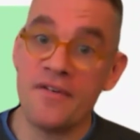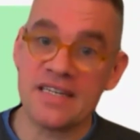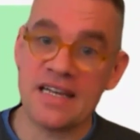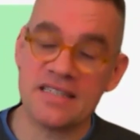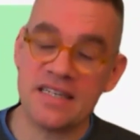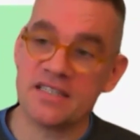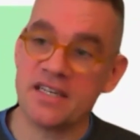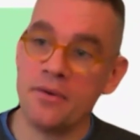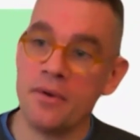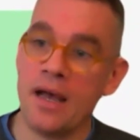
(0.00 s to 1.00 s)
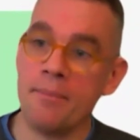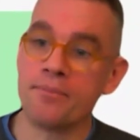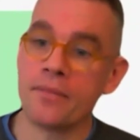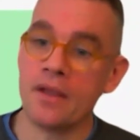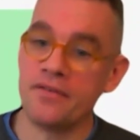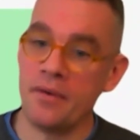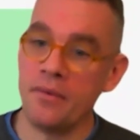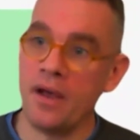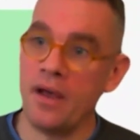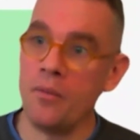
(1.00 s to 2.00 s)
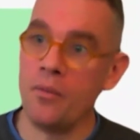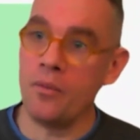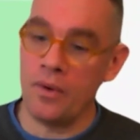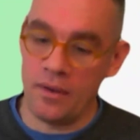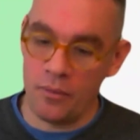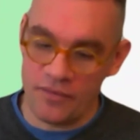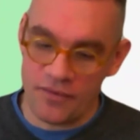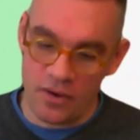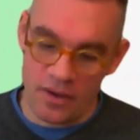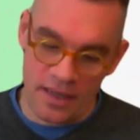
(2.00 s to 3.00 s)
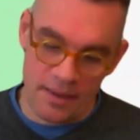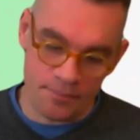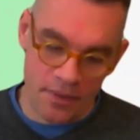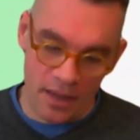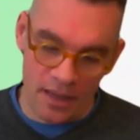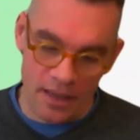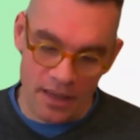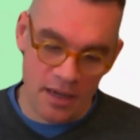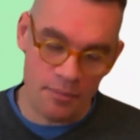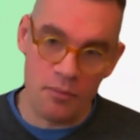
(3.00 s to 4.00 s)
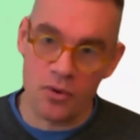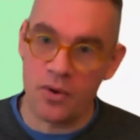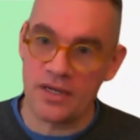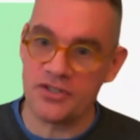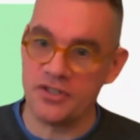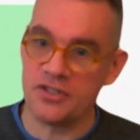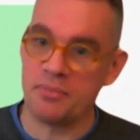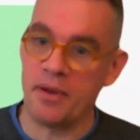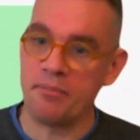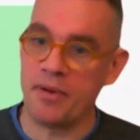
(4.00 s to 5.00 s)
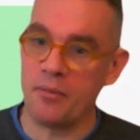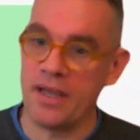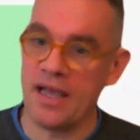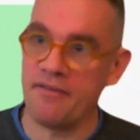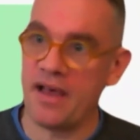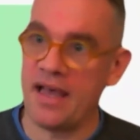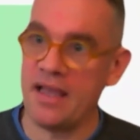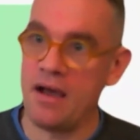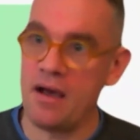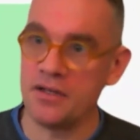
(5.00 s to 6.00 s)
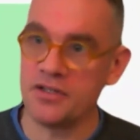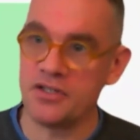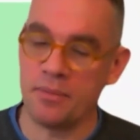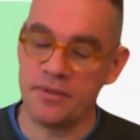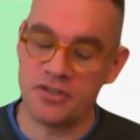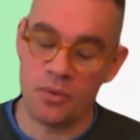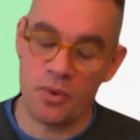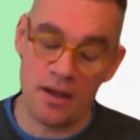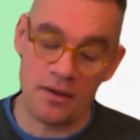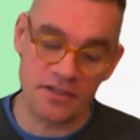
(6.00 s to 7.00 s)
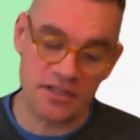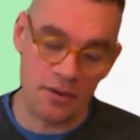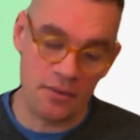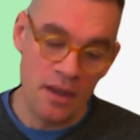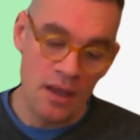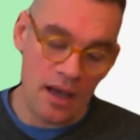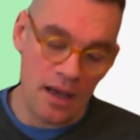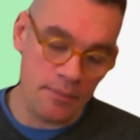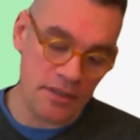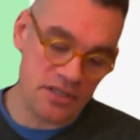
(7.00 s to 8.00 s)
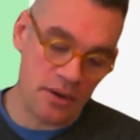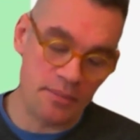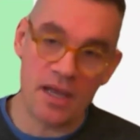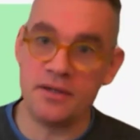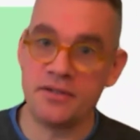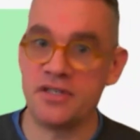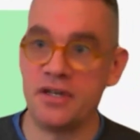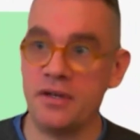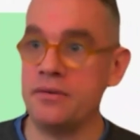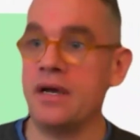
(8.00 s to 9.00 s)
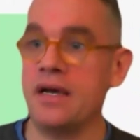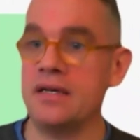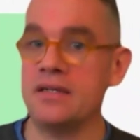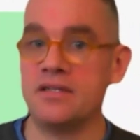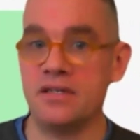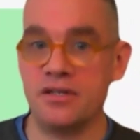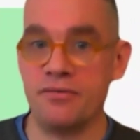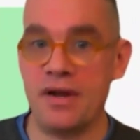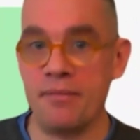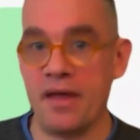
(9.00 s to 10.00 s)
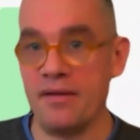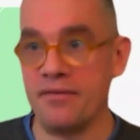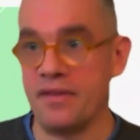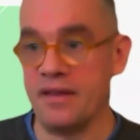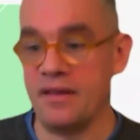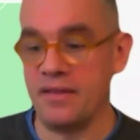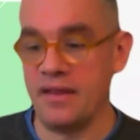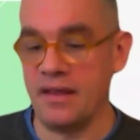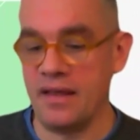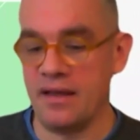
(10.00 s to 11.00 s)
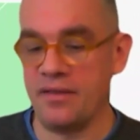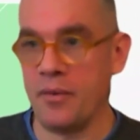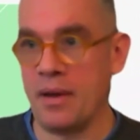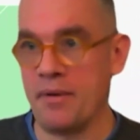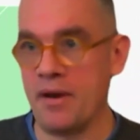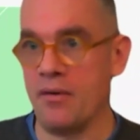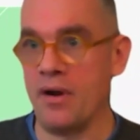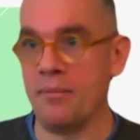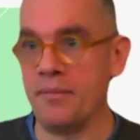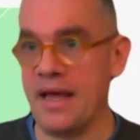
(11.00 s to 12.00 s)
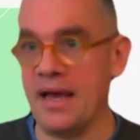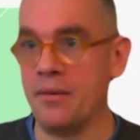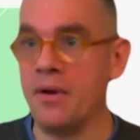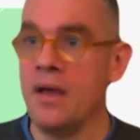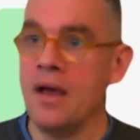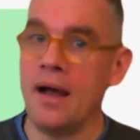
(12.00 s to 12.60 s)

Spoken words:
fantastic. So we've got a couple more questions, but we have a hard stop at 12. So I'm going to wrap the webinar up now.